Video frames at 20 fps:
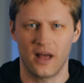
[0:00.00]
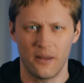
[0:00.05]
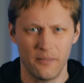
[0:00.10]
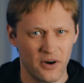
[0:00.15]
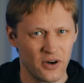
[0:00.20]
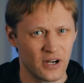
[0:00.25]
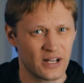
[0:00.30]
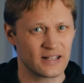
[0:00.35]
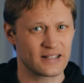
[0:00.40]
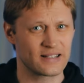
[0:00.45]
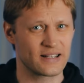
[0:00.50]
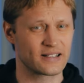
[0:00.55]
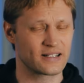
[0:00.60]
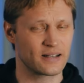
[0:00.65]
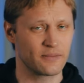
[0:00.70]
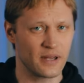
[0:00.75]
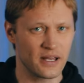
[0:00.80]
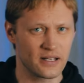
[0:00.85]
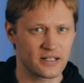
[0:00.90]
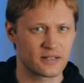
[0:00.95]
American
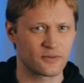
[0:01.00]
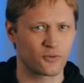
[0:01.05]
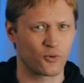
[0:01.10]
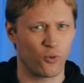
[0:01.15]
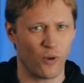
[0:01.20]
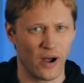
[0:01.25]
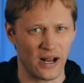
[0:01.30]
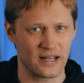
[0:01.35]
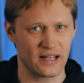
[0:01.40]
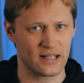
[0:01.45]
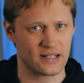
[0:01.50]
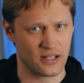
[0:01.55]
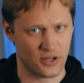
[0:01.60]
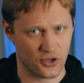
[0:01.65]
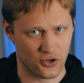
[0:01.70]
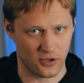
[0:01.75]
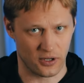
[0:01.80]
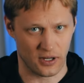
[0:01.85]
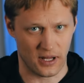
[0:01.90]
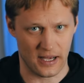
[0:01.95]
system is quite
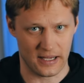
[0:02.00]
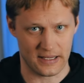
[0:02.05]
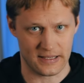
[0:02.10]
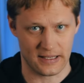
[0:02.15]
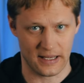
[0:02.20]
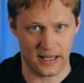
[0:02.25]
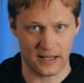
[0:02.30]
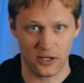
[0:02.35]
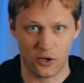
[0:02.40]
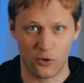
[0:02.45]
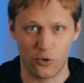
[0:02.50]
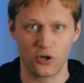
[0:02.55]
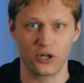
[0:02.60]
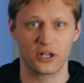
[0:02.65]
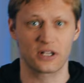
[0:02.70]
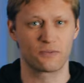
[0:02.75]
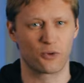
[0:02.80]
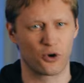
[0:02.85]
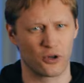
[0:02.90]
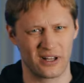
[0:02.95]
decentralized, and the
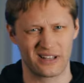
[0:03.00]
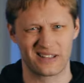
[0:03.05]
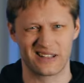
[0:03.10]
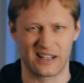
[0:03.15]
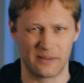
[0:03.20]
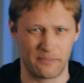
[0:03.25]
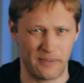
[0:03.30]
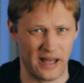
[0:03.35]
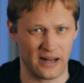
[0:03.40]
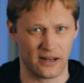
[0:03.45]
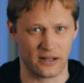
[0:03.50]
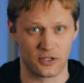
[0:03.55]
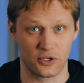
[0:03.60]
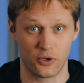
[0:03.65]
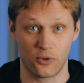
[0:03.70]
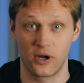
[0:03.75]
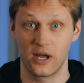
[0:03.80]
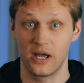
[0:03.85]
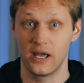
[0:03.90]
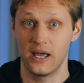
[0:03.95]
court is more or less independent,
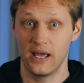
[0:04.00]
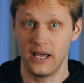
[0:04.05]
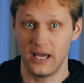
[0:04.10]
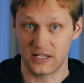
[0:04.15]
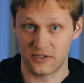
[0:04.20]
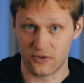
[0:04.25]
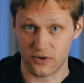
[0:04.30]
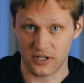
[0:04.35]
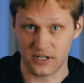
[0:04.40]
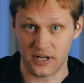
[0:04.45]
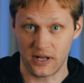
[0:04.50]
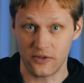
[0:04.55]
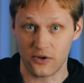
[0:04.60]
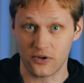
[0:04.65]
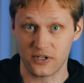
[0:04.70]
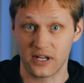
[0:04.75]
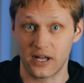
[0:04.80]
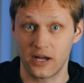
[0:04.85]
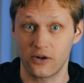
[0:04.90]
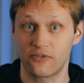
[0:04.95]
so as a result,
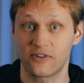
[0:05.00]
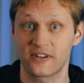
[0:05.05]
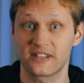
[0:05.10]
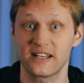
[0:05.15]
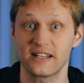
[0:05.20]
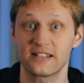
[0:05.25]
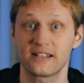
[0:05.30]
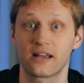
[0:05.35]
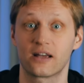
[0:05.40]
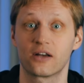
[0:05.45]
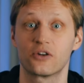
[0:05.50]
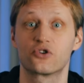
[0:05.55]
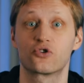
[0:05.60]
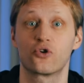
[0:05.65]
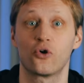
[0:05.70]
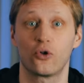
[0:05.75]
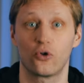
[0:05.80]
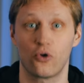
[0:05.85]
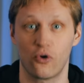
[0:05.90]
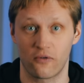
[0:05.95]
there is a kind of existing
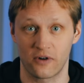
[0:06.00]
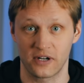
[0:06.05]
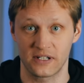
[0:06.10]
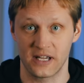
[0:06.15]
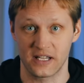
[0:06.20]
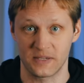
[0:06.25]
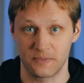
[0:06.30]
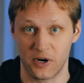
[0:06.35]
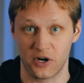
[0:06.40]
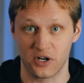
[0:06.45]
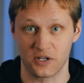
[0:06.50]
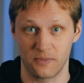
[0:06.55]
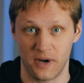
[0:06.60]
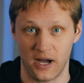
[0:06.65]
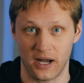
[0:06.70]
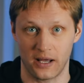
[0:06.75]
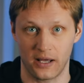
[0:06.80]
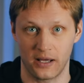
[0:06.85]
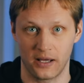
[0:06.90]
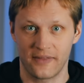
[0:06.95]
control over taxpayers'
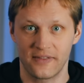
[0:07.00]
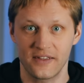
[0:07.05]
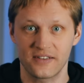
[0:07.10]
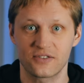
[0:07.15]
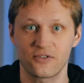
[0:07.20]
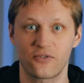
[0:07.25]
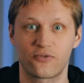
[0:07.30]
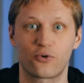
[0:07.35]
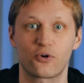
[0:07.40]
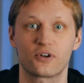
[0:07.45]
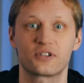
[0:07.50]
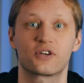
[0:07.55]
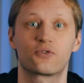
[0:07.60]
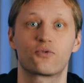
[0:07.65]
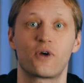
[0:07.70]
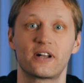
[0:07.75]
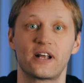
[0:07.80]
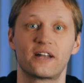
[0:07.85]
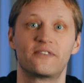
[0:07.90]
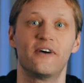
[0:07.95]
money. And this is of course a
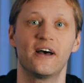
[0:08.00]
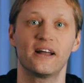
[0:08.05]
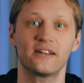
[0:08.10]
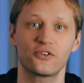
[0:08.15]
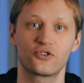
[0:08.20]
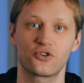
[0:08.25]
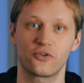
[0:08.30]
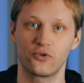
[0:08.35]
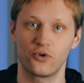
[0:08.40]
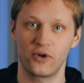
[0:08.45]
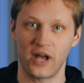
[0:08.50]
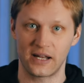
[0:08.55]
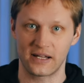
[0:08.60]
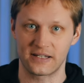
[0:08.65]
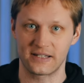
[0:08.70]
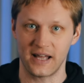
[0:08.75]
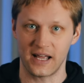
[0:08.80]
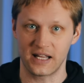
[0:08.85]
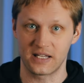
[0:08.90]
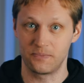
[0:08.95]
great advantage of the
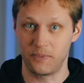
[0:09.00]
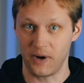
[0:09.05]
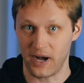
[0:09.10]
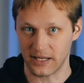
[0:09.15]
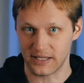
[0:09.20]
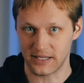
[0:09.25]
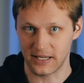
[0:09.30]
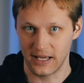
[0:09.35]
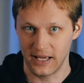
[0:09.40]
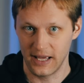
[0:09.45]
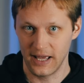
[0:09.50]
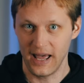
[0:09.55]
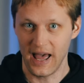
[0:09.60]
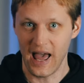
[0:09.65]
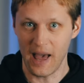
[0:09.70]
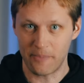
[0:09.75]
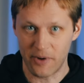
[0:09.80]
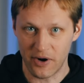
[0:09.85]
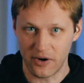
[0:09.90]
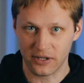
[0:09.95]
United States, but
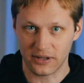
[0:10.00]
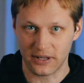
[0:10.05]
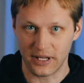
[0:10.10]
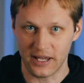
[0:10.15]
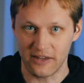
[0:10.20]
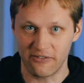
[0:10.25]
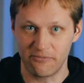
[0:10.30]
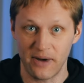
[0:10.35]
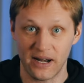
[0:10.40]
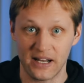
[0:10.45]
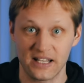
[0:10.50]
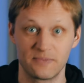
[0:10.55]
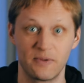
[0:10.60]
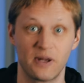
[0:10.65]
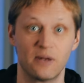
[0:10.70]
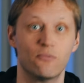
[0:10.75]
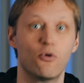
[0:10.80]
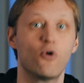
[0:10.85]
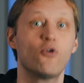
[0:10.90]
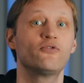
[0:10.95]
apparently if money is
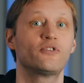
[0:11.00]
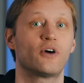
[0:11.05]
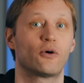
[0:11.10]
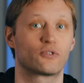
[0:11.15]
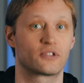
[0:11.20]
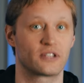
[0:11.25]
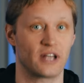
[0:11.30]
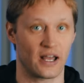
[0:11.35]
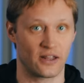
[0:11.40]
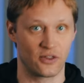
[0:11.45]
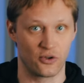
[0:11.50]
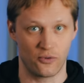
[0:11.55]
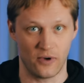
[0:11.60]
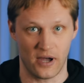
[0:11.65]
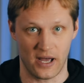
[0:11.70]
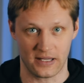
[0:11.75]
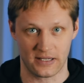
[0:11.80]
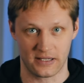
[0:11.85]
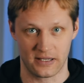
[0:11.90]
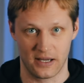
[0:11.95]
being moved outside
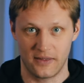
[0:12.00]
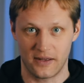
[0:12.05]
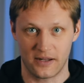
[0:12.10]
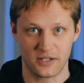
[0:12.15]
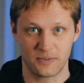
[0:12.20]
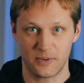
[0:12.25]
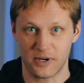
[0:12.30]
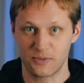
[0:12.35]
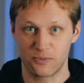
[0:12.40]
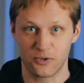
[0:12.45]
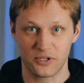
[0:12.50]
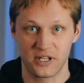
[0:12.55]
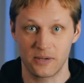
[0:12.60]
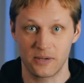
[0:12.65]
the US, then it's much more